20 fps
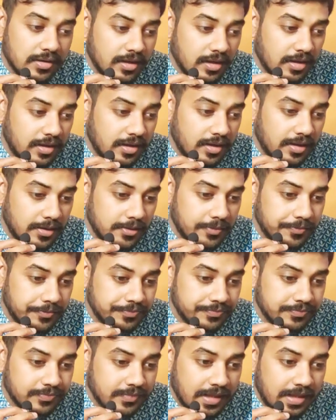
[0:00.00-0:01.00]

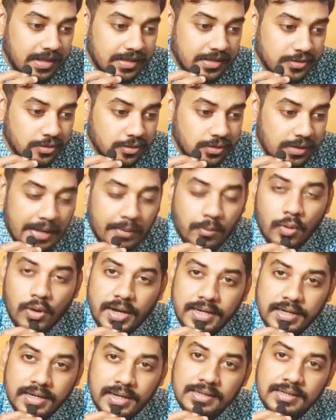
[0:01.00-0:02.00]

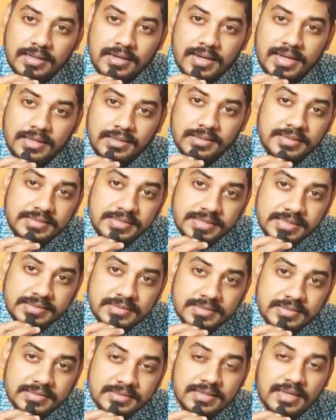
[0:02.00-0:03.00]
avoid underlying
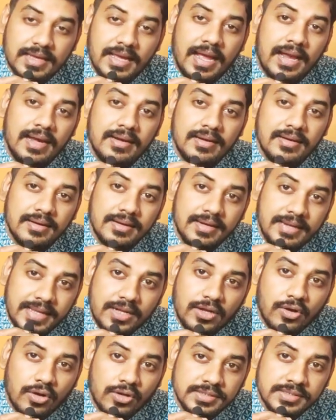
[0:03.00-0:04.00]
diseases and
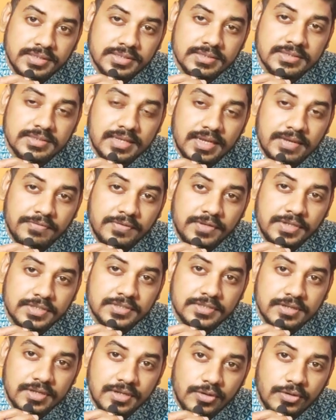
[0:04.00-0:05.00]
take conscious
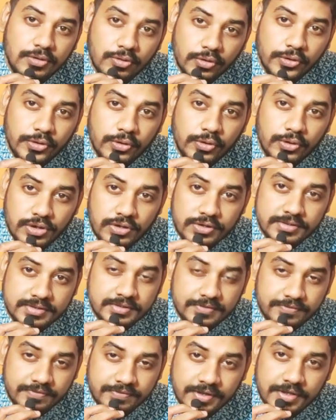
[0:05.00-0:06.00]
efforts to cure
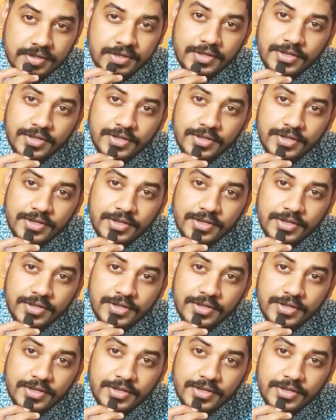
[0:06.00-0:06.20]
yourself.